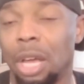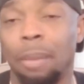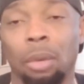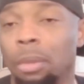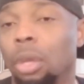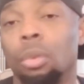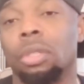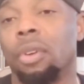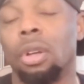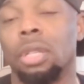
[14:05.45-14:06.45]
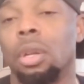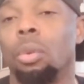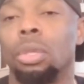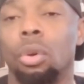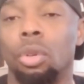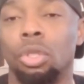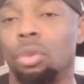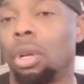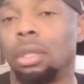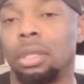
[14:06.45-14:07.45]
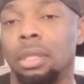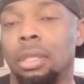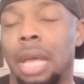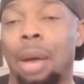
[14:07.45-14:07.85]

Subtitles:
My mother, as far as I know, was on drugs since